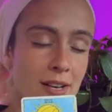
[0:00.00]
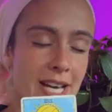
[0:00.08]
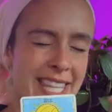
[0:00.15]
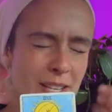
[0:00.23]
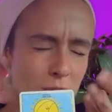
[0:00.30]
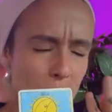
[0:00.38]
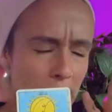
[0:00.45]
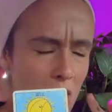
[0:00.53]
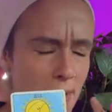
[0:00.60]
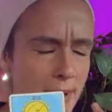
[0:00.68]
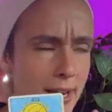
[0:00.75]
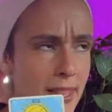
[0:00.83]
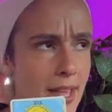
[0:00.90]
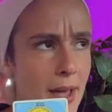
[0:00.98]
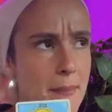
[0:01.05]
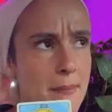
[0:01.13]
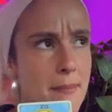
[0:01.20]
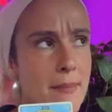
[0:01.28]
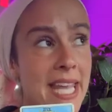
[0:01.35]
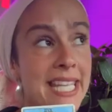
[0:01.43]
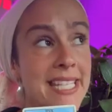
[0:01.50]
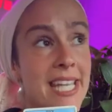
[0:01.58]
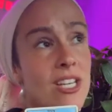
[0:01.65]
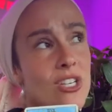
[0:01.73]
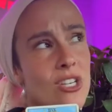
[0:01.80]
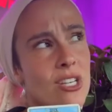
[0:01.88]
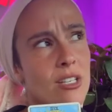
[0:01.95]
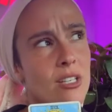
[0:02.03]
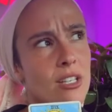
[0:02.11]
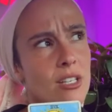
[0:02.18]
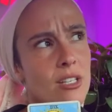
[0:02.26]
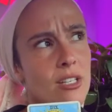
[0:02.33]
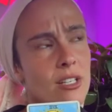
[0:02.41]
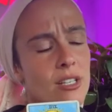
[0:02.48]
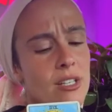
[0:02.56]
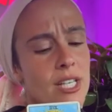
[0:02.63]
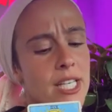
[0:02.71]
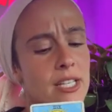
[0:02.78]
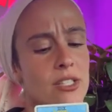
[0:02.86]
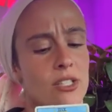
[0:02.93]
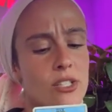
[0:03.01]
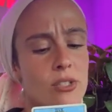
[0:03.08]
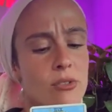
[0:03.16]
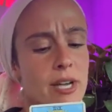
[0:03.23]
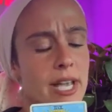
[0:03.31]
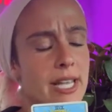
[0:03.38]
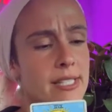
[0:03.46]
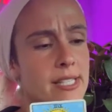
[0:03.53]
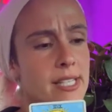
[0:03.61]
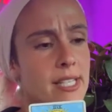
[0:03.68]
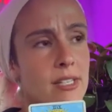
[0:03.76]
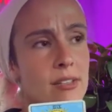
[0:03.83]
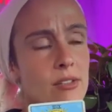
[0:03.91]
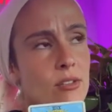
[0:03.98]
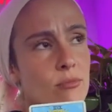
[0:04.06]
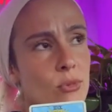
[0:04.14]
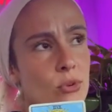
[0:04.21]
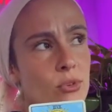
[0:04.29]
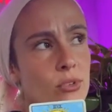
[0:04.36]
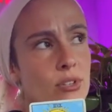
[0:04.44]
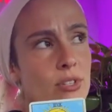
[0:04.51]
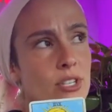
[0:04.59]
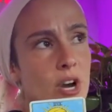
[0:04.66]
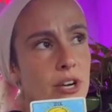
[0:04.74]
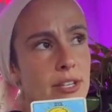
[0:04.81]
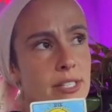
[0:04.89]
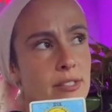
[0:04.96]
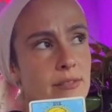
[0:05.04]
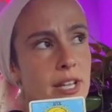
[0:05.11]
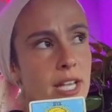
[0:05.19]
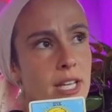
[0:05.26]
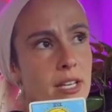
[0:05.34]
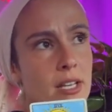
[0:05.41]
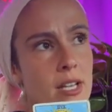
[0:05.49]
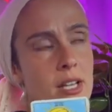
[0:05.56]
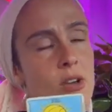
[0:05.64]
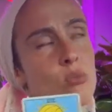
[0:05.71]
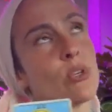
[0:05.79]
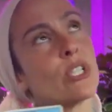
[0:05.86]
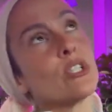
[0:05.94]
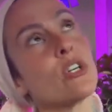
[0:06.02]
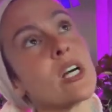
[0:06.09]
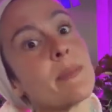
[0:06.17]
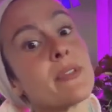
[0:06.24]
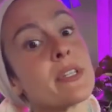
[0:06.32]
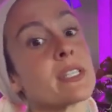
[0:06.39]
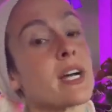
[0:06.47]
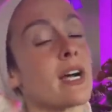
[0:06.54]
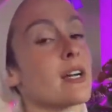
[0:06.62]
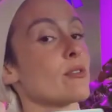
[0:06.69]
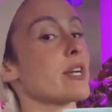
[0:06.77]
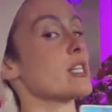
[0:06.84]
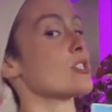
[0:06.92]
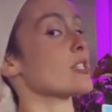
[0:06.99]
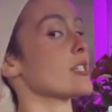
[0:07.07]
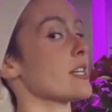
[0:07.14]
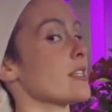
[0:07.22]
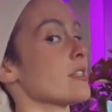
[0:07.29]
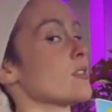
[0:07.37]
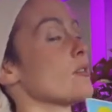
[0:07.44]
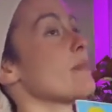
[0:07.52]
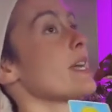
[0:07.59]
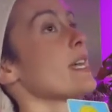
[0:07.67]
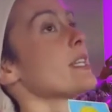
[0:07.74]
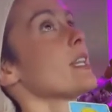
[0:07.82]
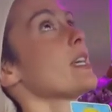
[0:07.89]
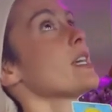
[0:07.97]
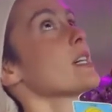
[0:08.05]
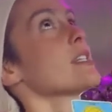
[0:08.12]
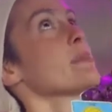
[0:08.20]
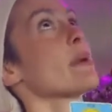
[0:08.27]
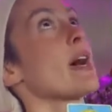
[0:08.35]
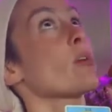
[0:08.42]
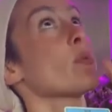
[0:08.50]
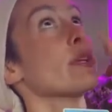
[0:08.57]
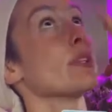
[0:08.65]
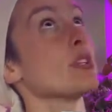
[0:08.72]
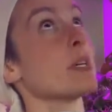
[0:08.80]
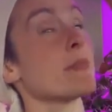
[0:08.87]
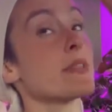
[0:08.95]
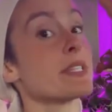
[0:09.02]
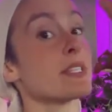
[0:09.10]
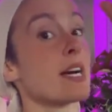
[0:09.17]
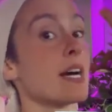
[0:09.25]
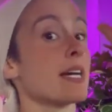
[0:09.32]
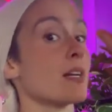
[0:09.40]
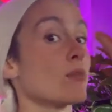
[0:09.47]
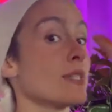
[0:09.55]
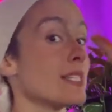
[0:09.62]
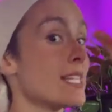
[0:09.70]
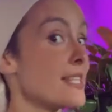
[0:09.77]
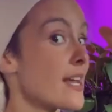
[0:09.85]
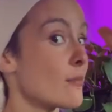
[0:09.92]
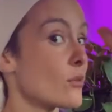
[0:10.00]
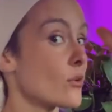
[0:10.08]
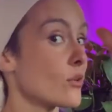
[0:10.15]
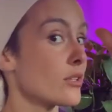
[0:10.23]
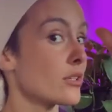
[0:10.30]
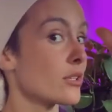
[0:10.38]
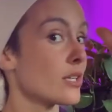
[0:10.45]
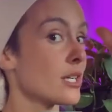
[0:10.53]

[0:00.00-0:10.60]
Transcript: And then we come out of that meditation into 18, the moon, the darkness of night. We look up at the sky, right? Just like the little man laying on his back, we look up at the sky and we see that moon